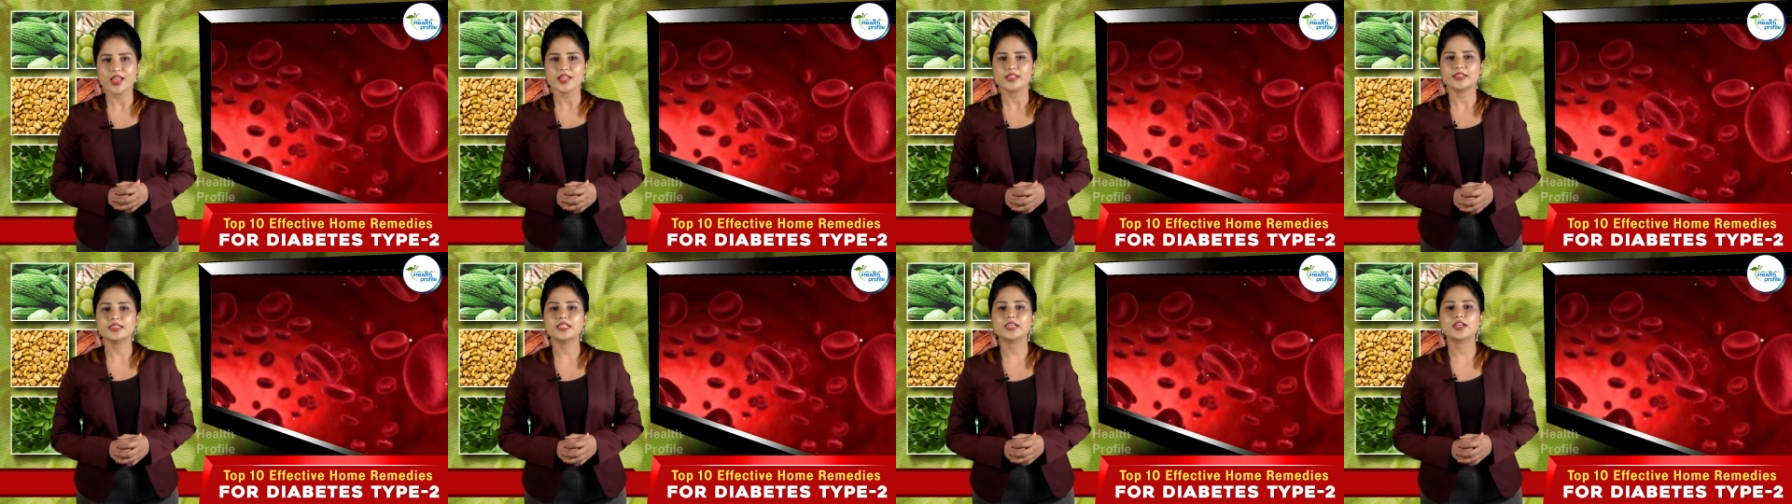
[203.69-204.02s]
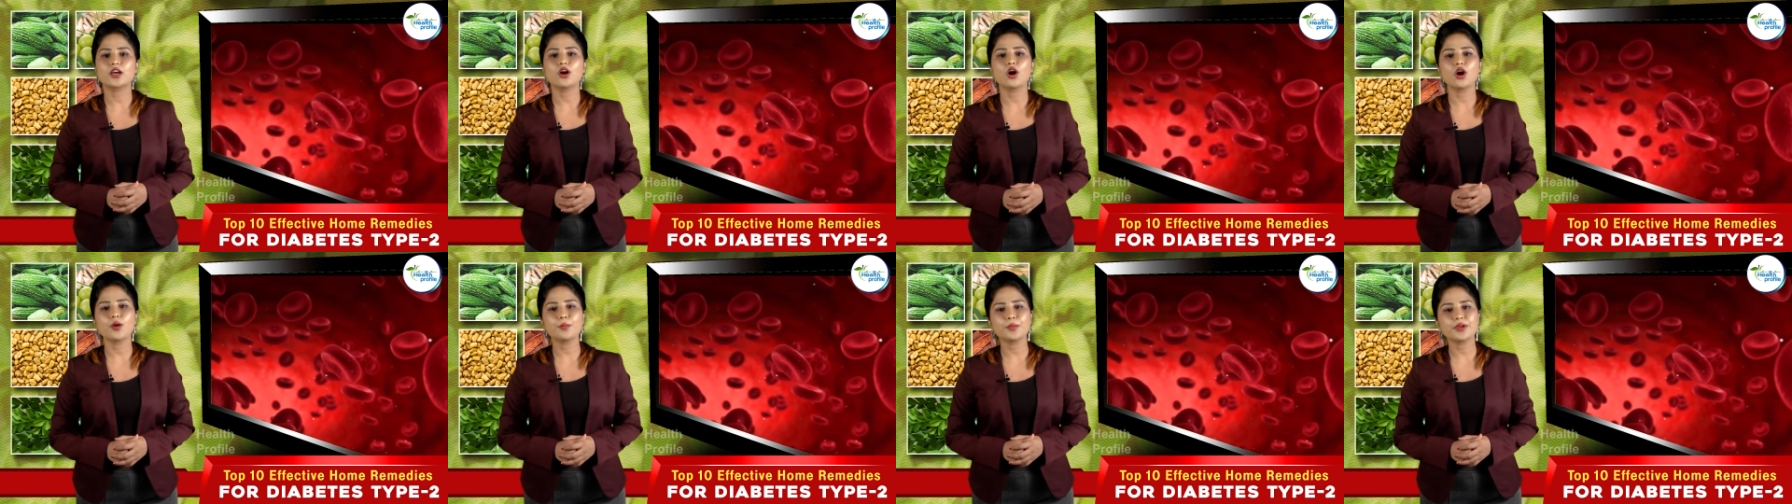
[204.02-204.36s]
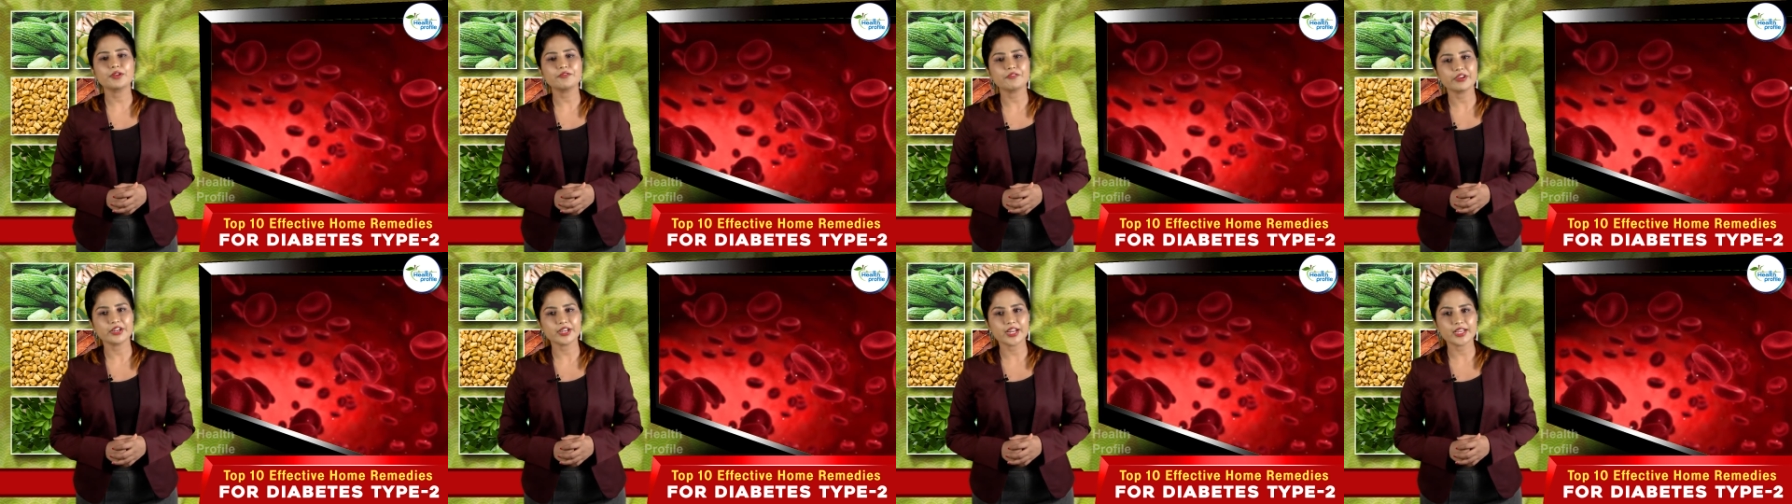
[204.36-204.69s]
The
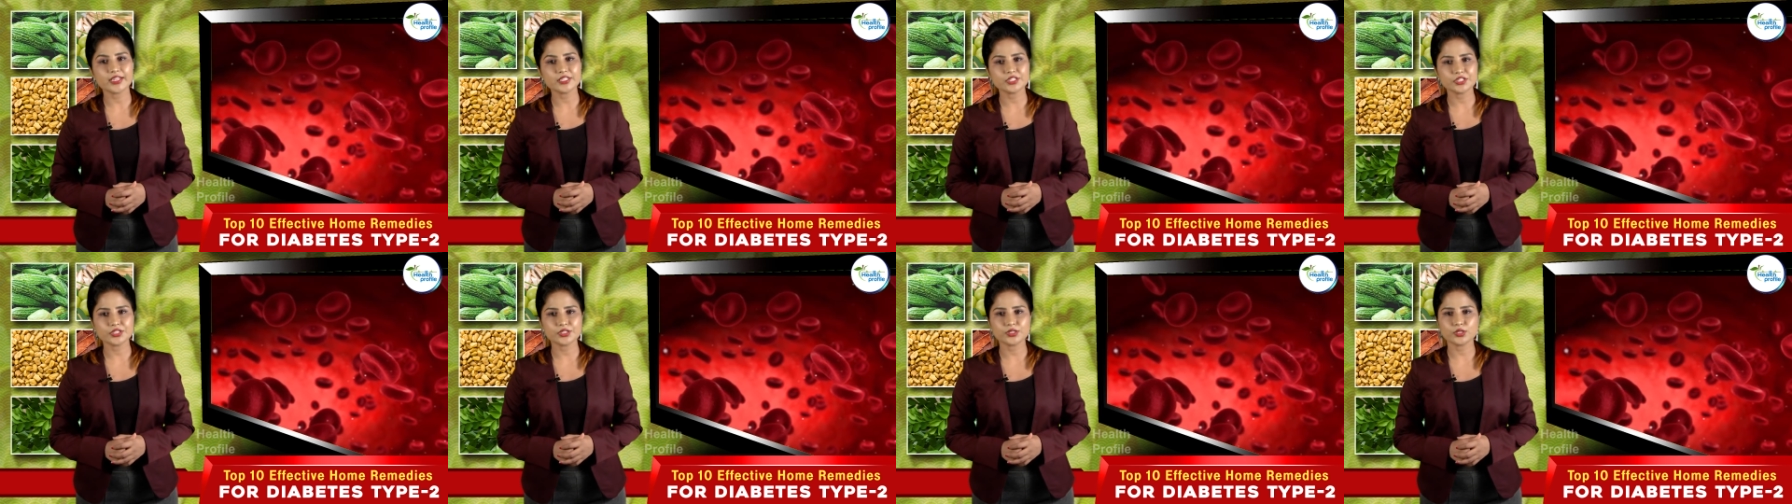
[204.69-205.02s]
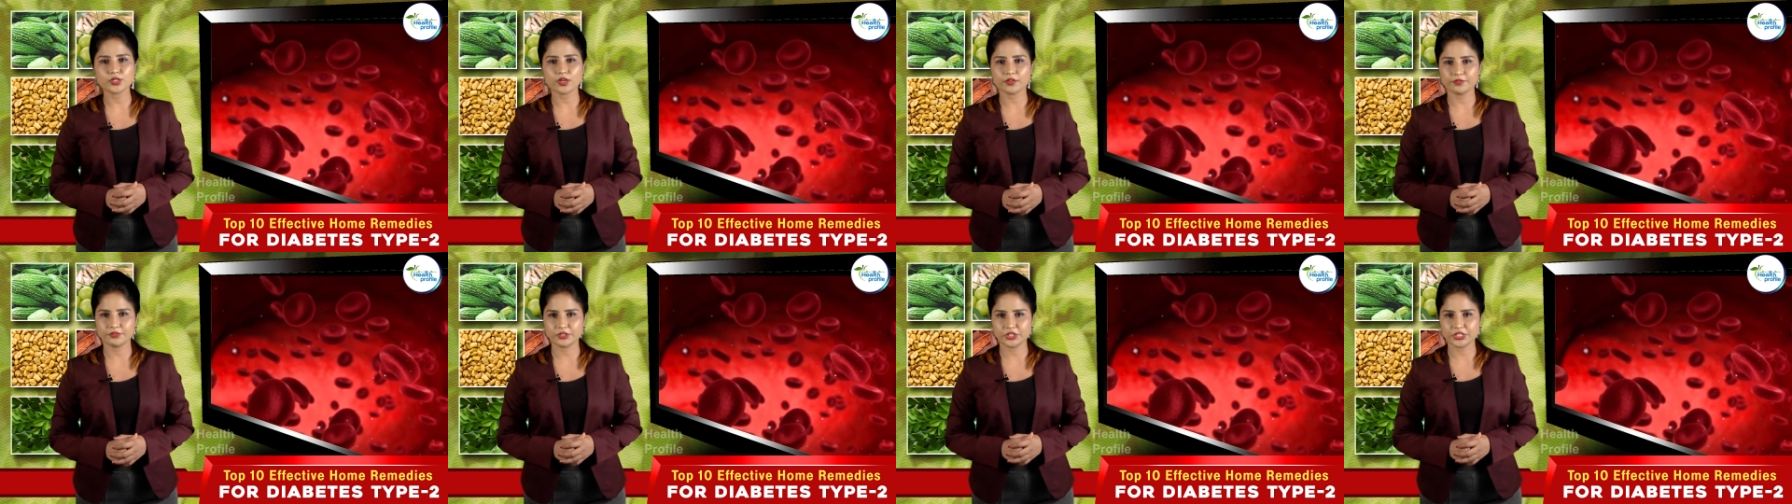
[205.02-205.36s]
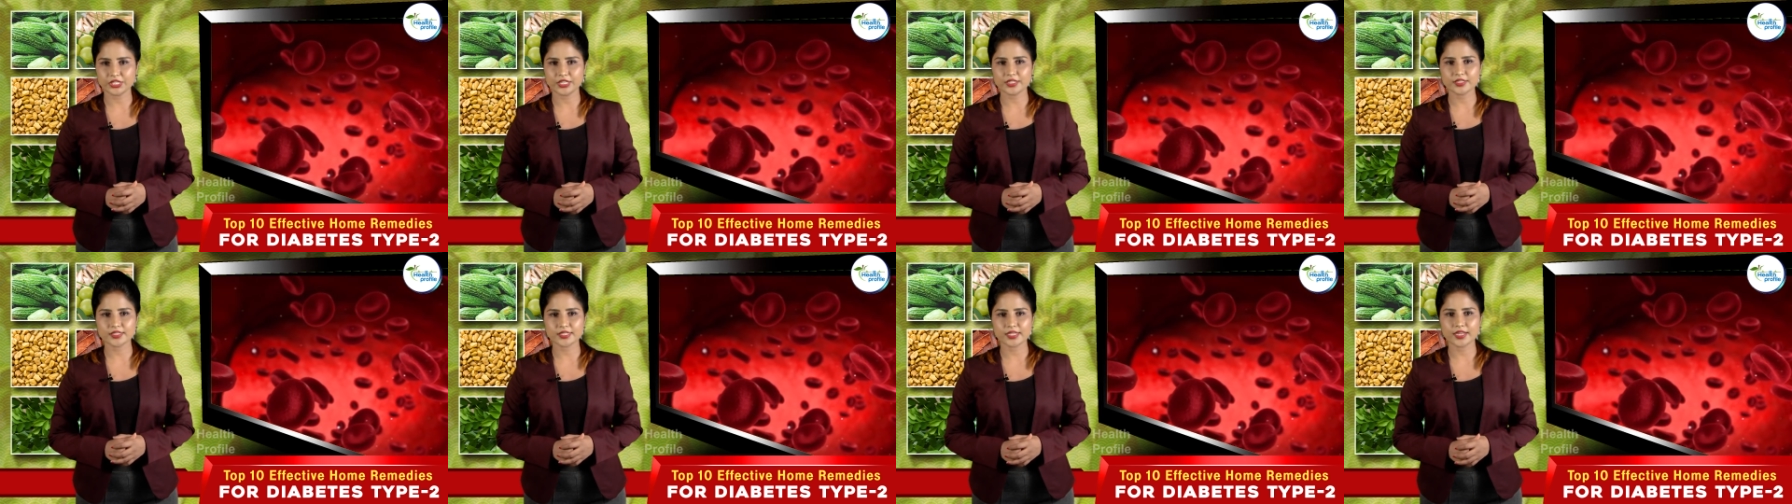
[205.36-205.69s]
common varieties of
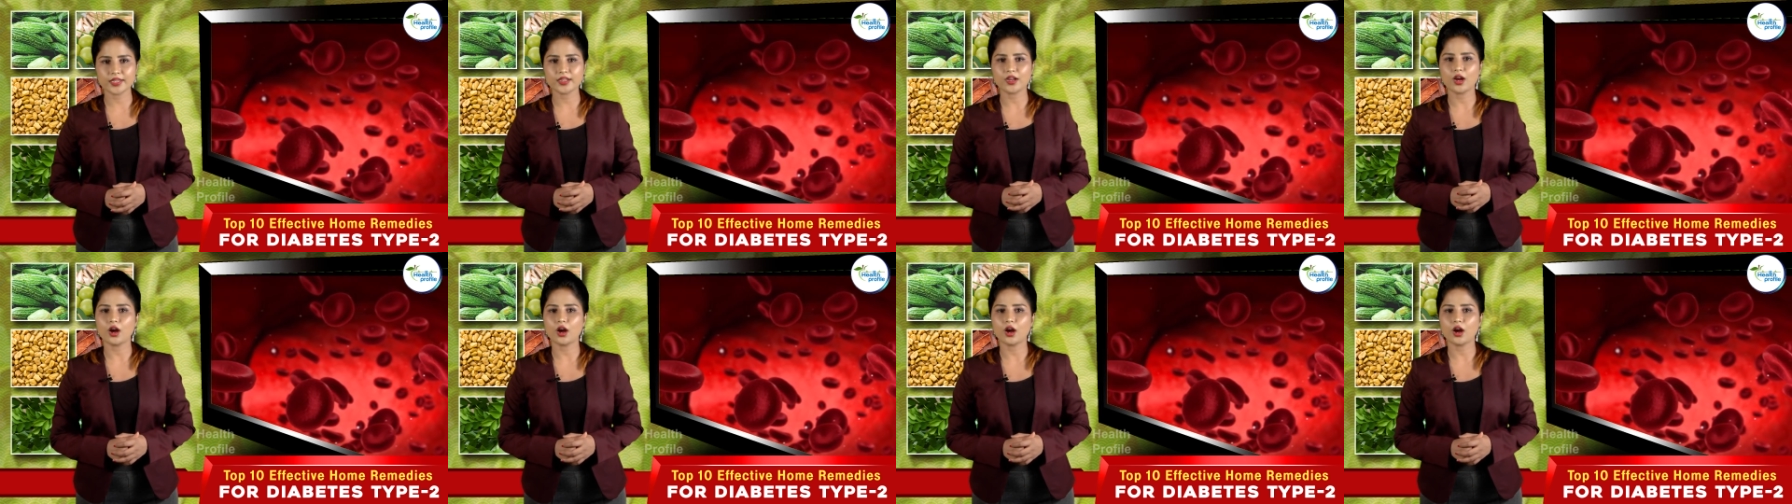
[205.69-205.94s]
ginseng